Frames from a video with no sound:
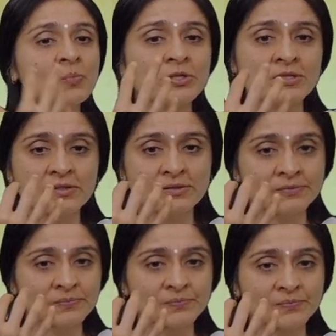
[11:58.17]
person,
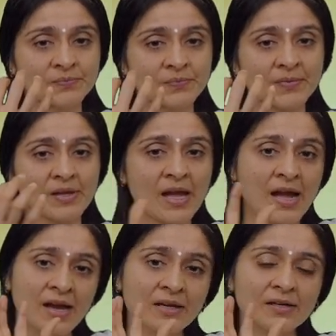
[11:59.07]

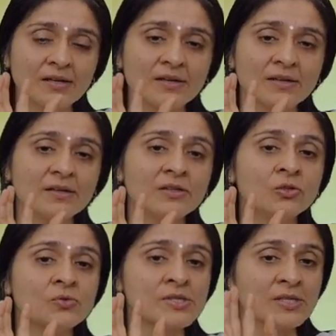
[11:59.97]
and
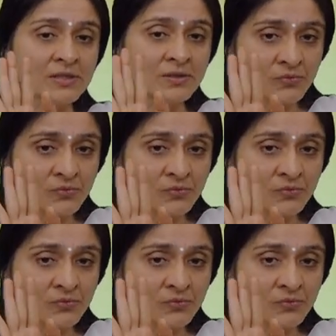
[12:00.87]
you see the